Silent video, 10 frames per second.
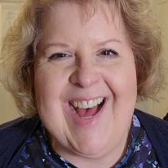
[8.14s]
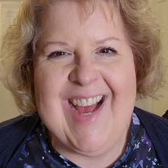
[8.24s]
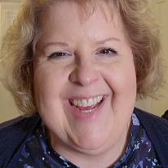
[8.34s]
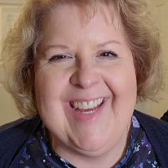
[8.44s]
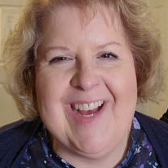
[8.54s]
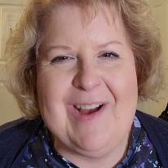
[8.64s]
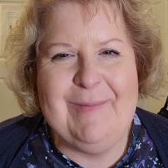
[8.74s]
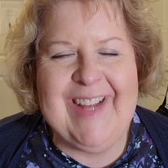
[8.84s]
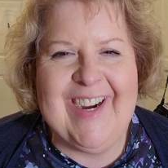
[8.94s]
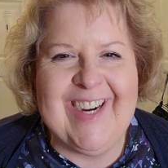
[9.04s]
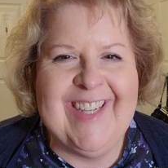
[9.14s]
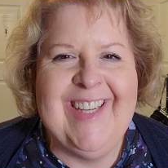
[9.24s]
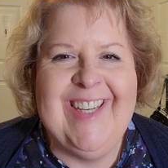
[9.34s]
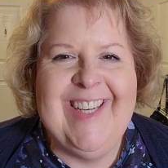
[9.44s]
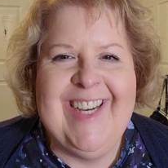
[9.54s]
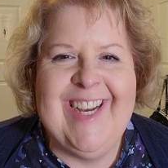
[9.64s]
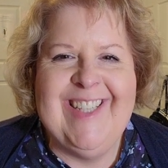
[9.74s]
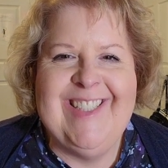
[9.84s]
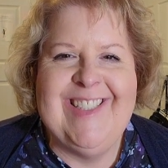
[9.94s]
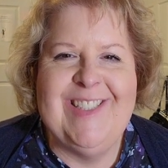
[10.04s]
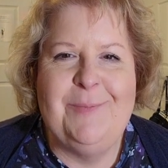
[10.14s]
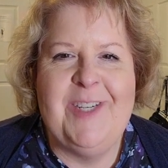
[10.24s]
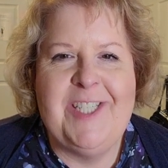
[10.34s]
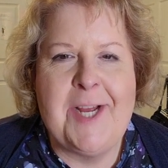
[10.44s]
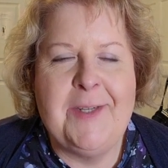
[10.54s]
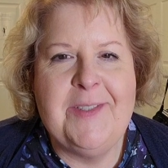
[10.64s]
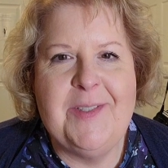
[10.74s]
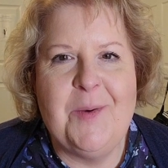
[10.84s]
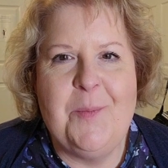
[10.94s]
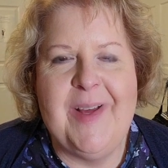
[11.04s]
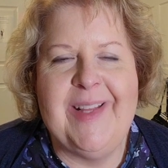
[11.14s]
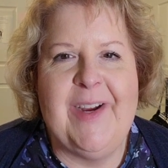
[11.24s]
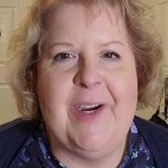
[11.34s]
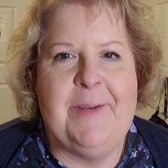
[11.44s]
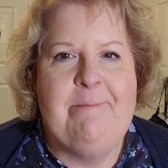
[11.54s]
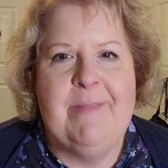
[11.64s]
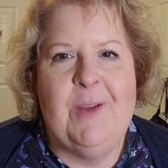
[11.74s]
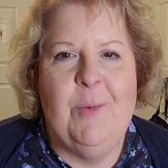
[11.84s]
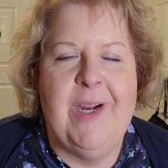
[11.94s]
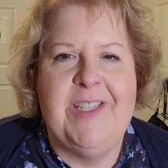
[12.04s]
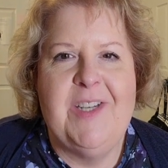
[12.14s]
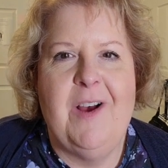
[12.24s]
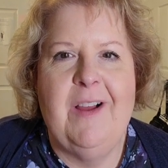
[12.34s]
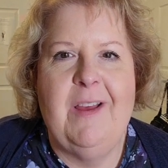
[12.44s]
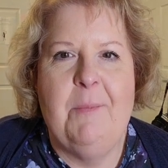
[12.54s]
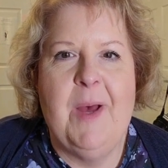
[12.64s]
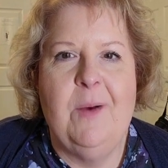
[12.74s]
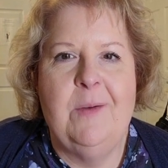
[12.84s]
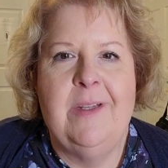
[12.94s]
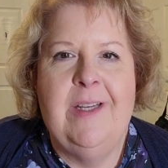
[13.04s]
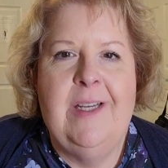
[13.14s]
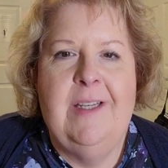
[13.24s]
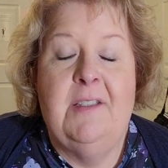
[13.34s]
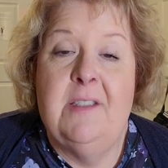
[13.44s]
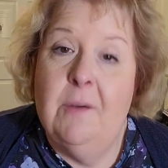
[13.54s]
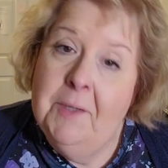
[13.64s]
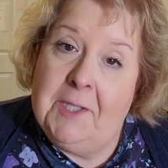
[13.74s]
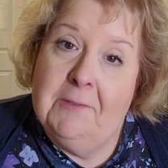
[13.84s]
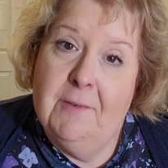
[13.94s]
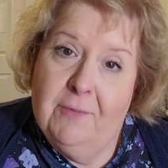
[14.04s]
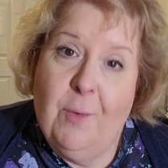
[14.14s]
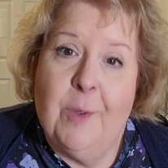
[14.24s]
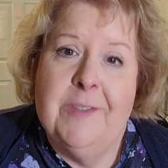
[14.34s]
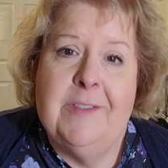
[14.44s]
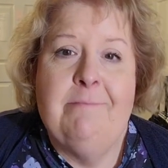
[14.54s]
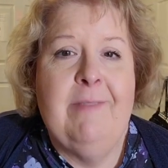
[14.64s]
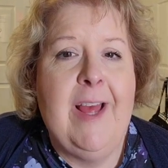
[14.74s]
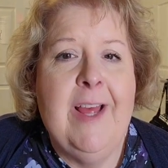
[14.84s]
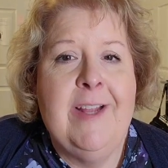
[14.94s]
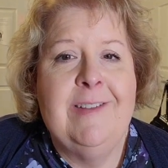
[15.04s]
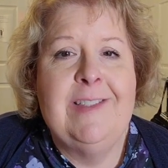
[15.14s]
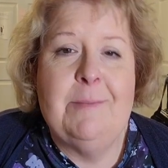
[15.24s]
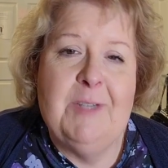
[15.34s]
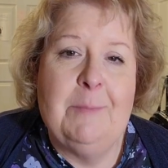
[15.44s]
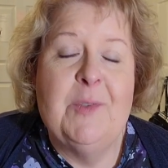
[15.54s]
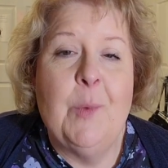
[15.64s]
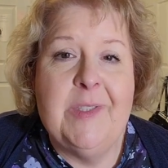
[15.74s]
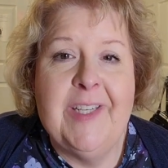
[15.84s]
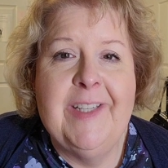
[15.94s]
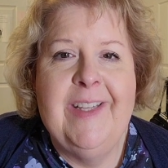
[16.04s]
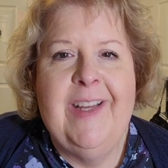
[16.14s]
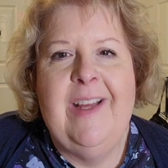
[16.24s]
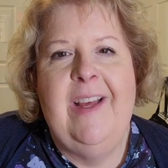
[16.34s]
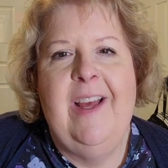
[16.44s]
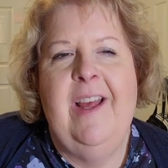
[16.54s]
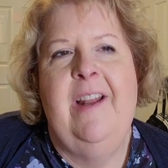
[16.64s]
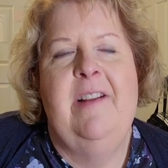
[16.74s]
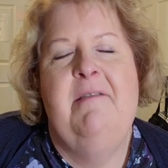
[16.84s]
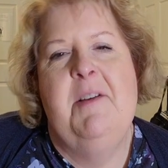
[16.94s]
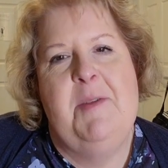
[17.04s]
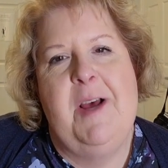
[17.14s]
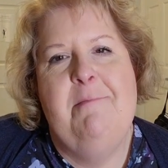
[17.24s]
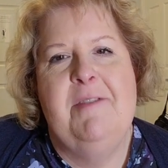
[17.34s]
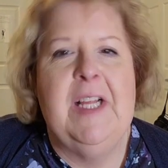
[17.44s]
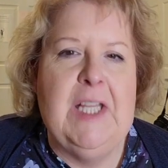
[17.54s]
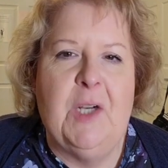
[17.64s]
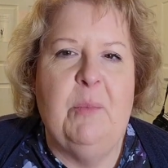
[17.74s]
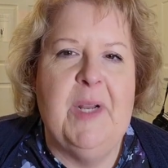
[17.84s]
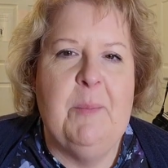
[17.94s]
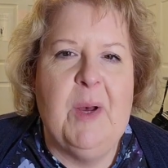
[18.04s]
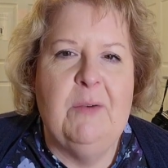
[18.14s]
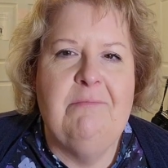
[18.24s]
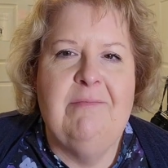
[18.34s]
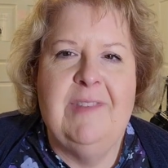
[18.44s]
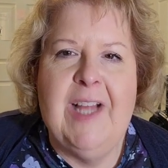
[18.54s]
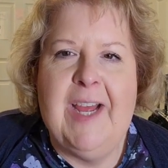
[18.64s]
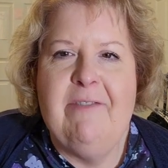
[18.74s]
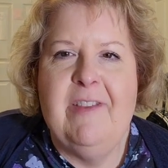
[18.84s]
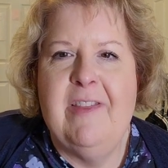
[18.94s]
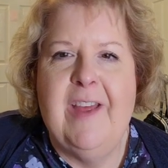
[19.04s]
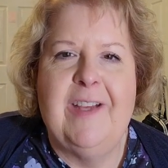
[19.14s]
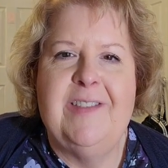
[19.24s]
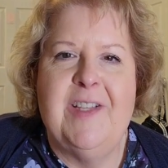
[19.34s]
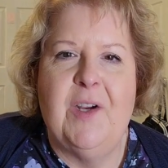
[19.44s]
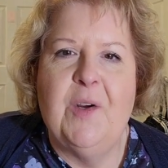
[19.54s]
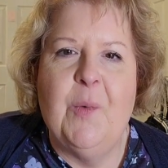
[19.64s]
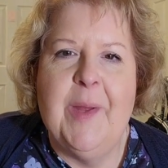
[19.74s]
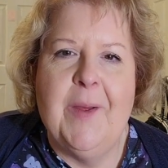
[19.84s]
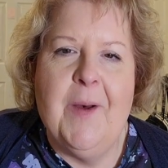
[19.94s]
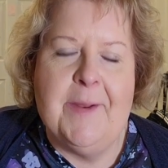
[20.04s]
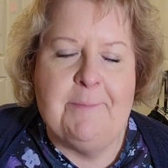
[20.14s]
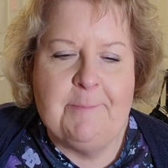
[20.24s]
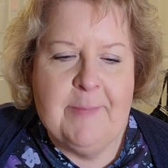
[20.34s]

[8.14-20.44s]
Hi, I'm Lara, and this is my channel Sewn by Lara, where I talk about sewing, of course, and sometimes quilting, and sometimes a little bit about life and things that are going on.